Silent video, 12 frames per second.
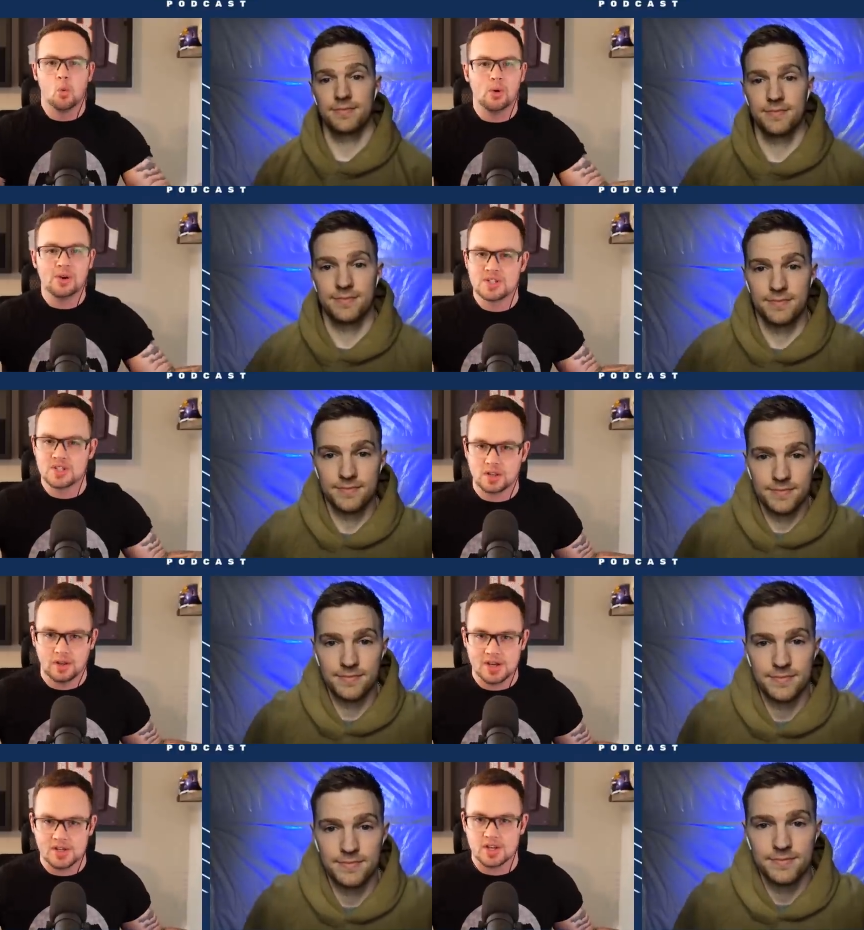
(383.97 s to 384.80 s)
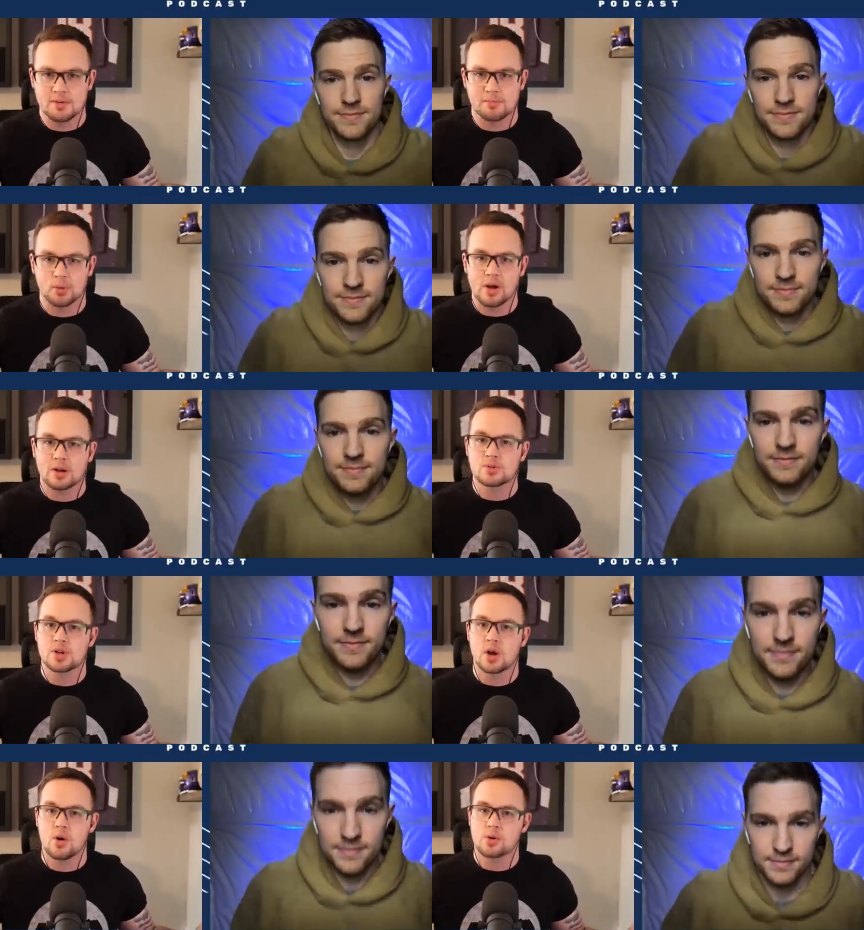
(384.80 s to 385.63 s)
Speaker 1: what's the latest on the
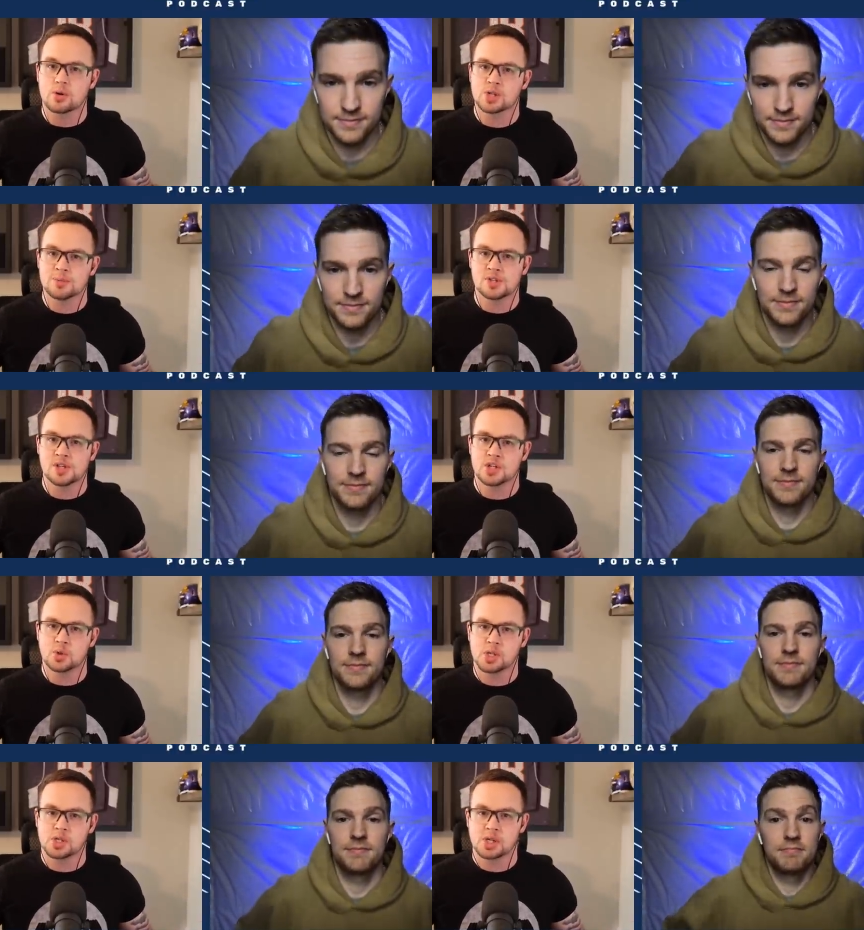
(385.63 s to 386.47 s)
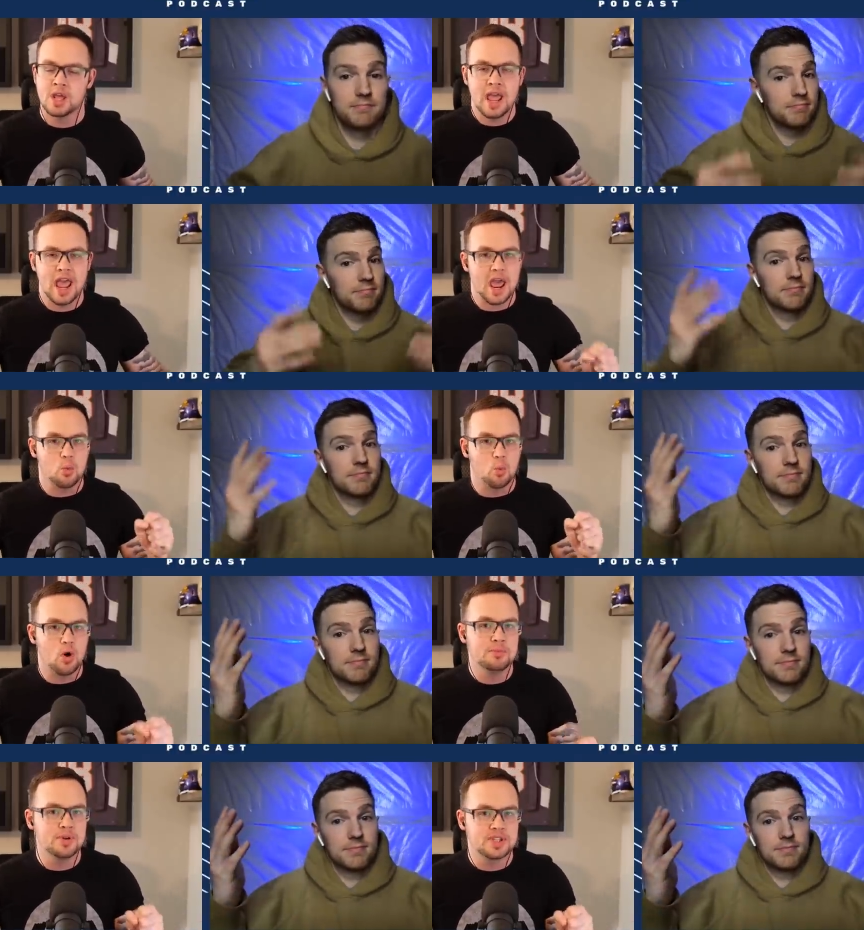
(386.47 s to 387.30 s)
Broncos ownership situation. And
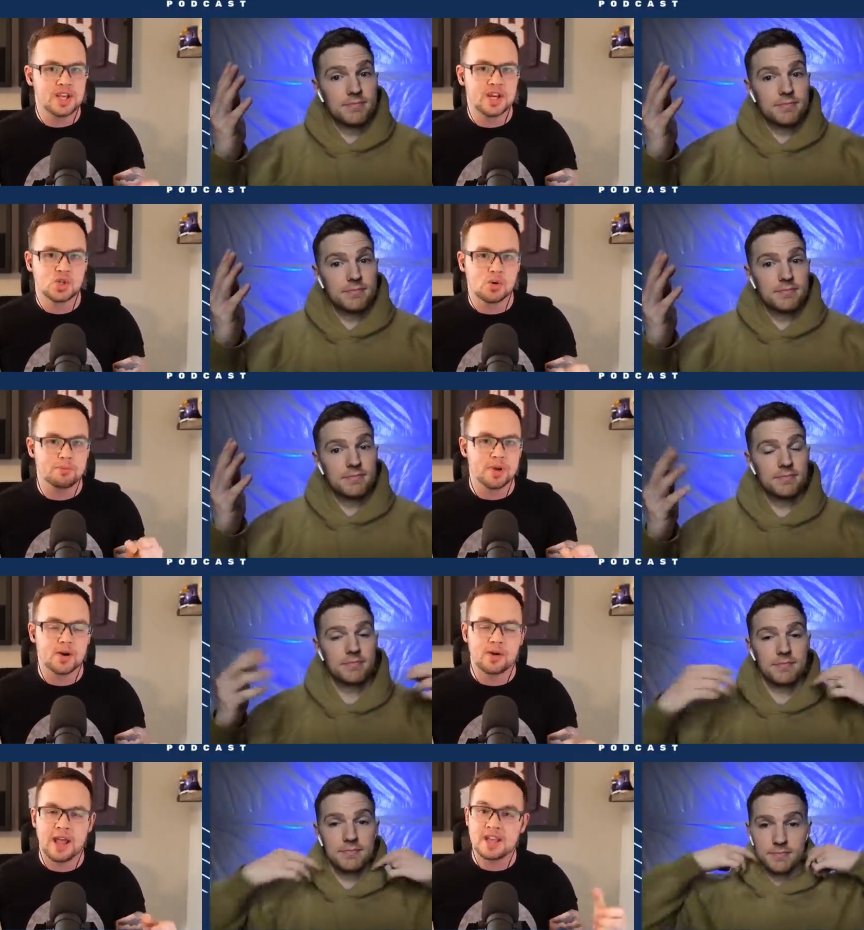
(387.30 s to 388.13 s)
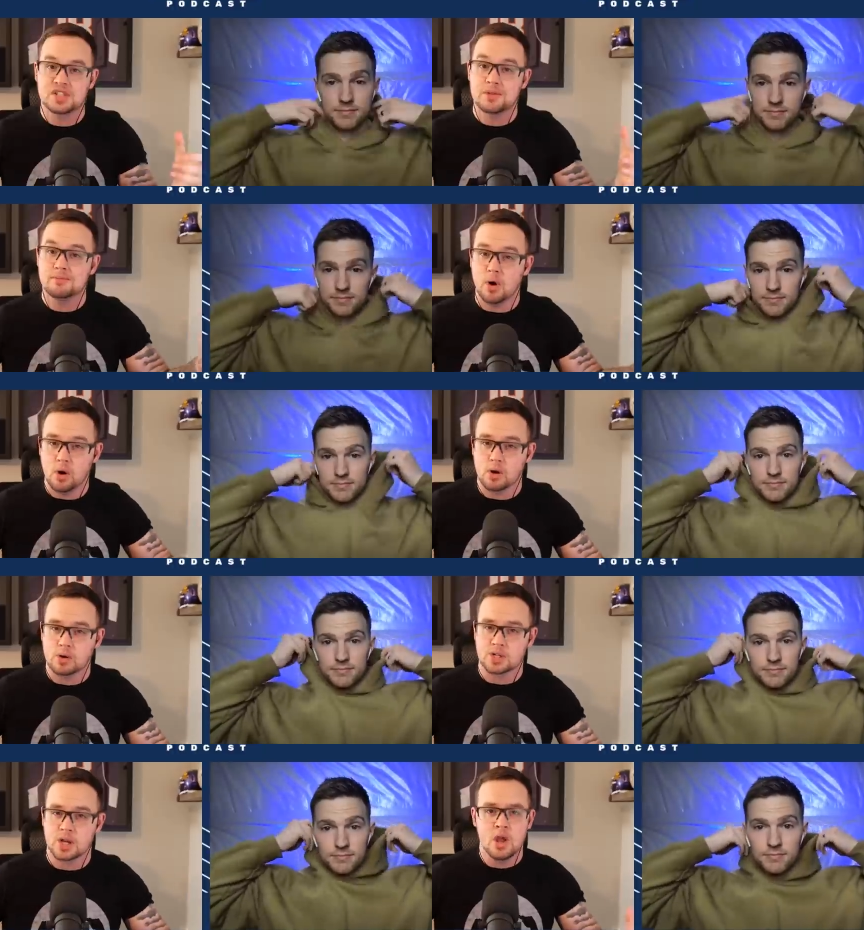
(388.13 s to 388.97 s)
one potential bidder has
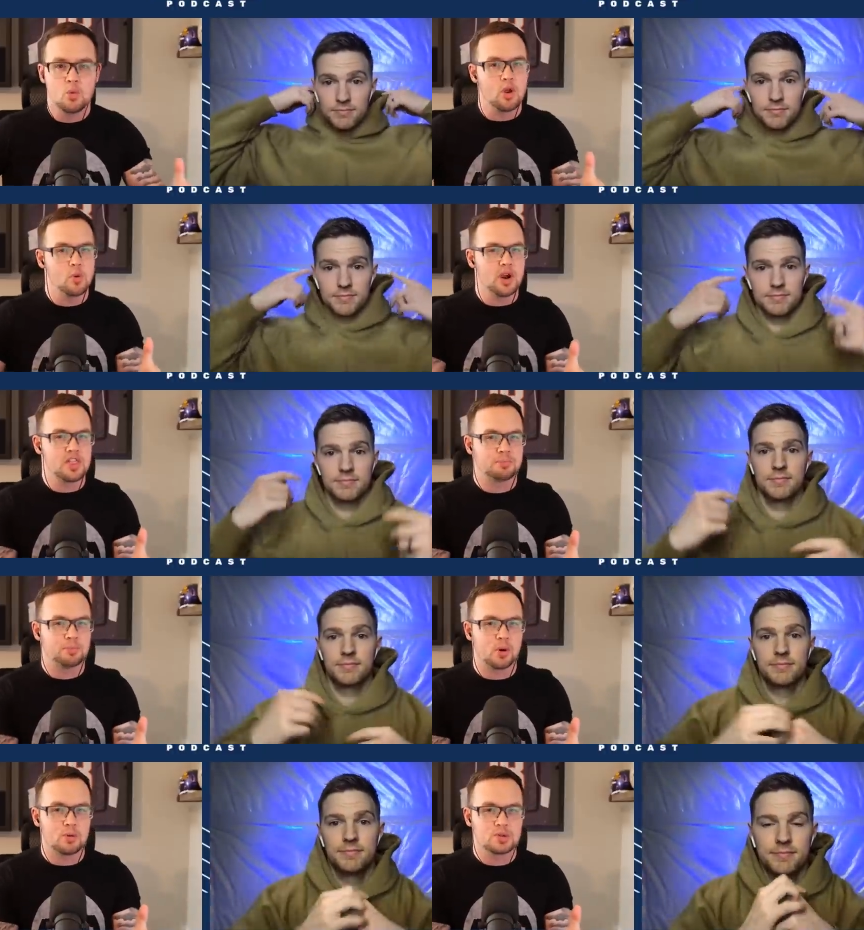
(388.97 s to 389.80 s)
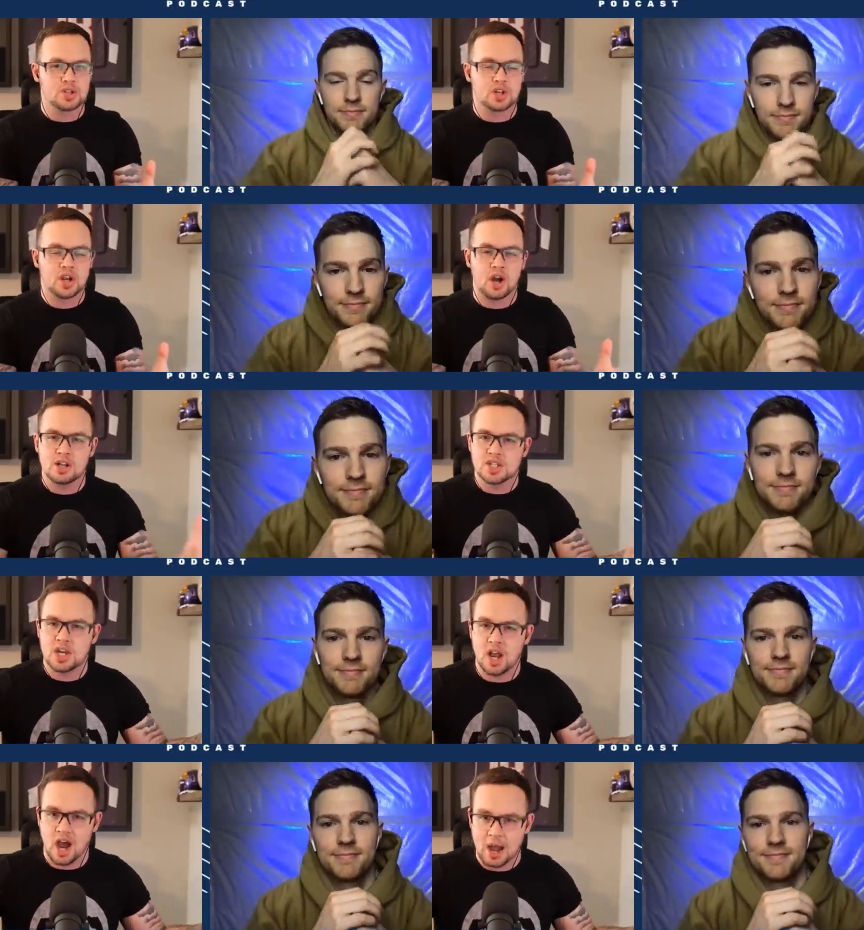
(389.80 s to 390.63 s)
emerged. We weigh the pros and the cons
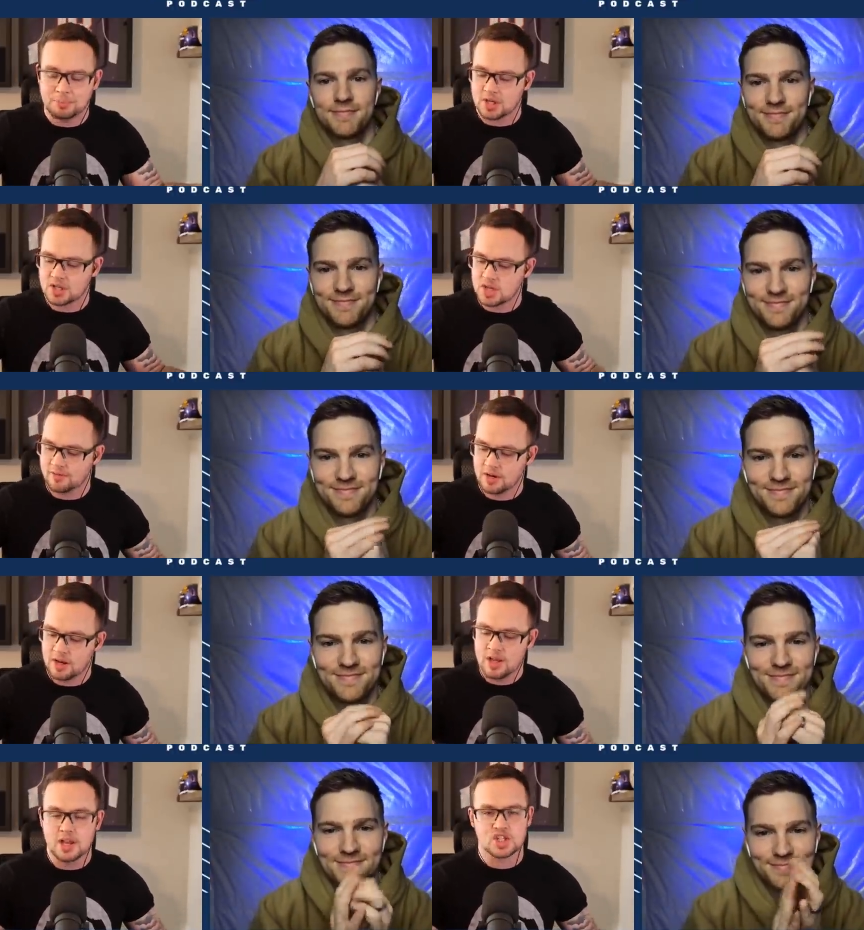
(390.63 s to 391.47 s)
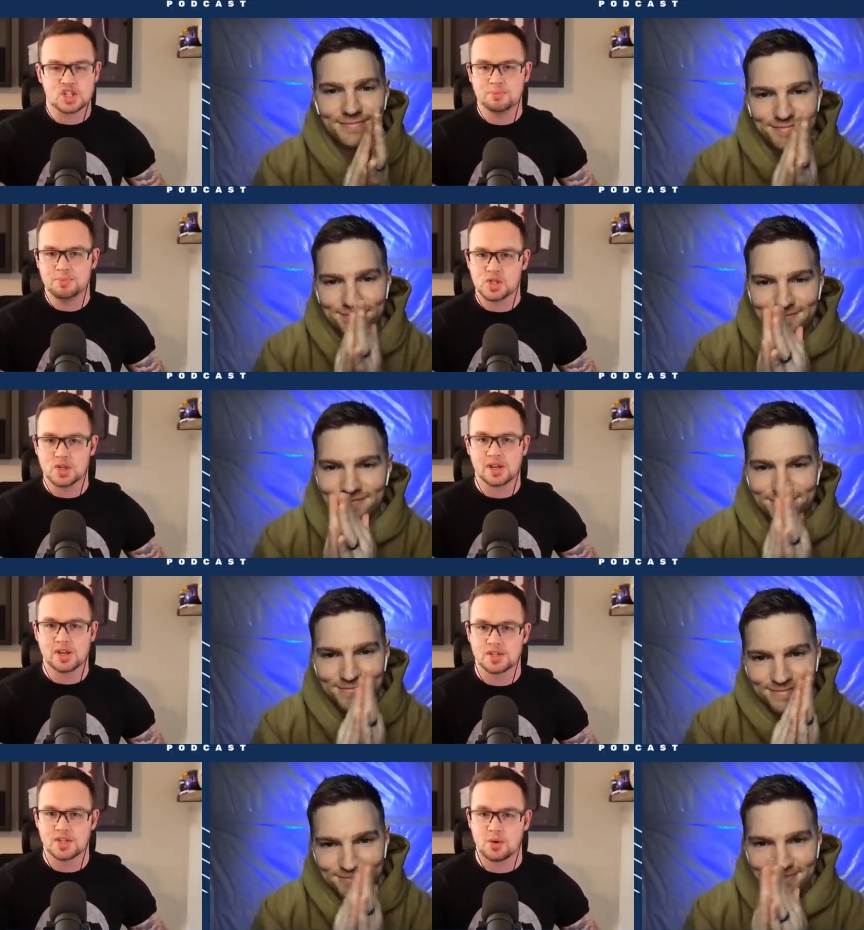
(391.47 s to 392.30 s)
and the optics of it, especially
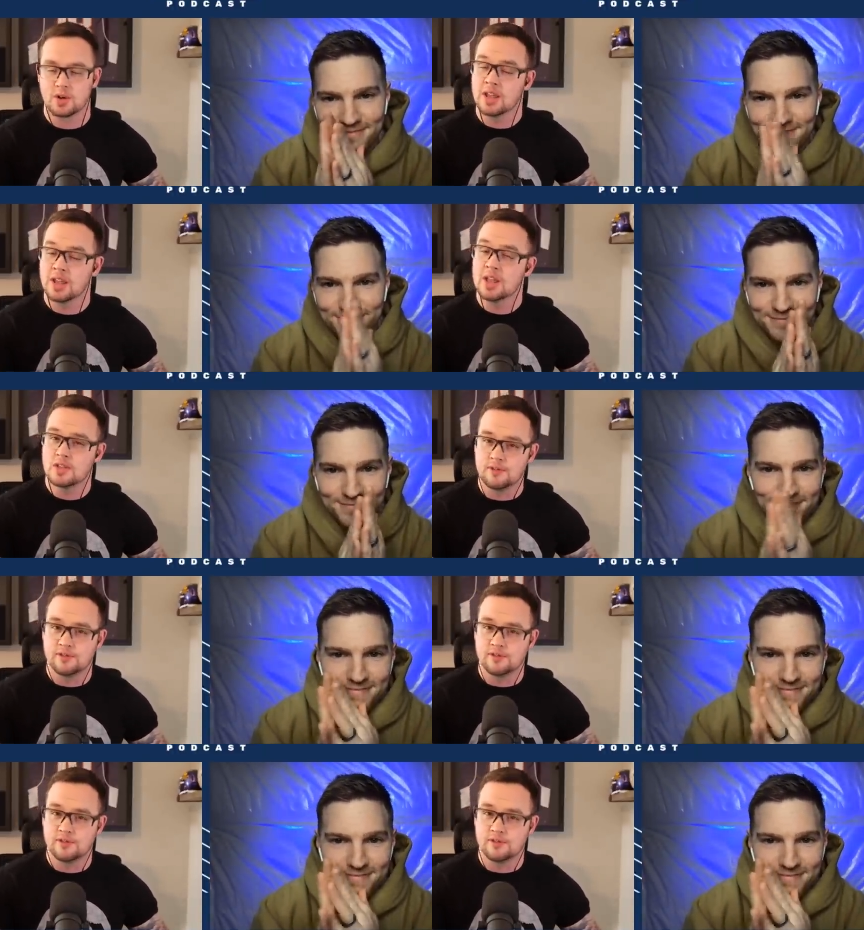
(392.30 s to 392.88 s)
considering the